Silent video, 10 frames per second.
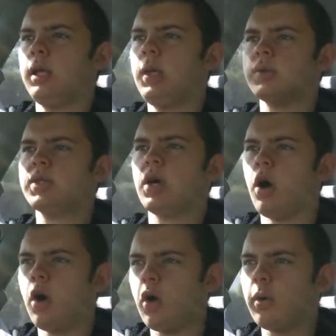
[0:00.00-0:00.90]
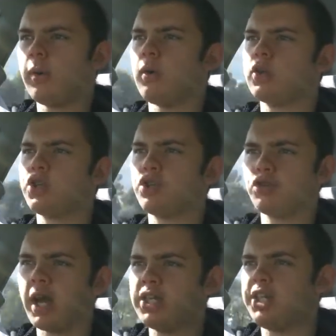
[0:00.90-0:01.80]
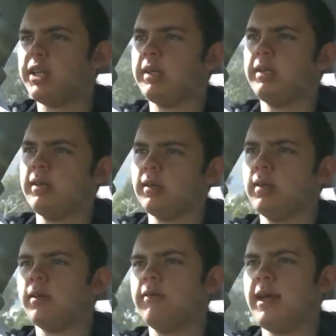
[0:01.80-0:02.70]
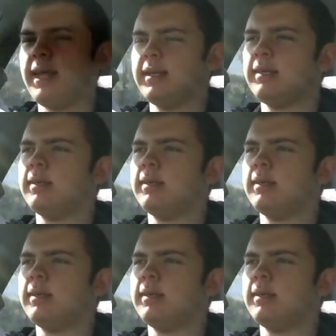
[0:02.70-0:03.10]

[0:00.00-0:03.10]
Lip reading: It was a horrible, tragic event,